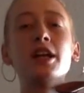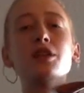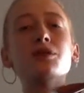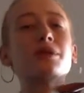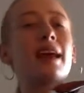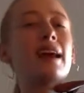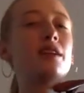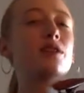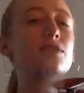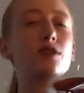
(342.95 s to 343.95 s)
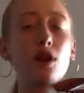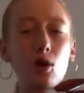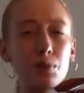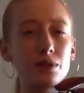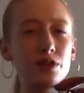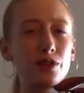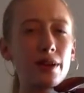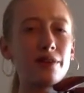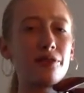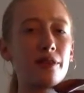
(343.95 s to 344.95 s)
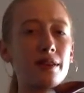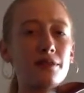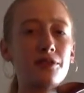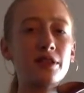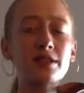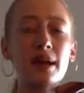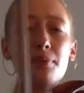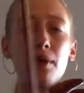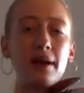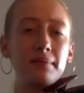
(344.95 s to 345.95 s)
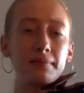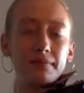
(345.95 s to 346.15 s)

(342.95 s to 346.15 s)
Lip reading: You can use your open string for step one.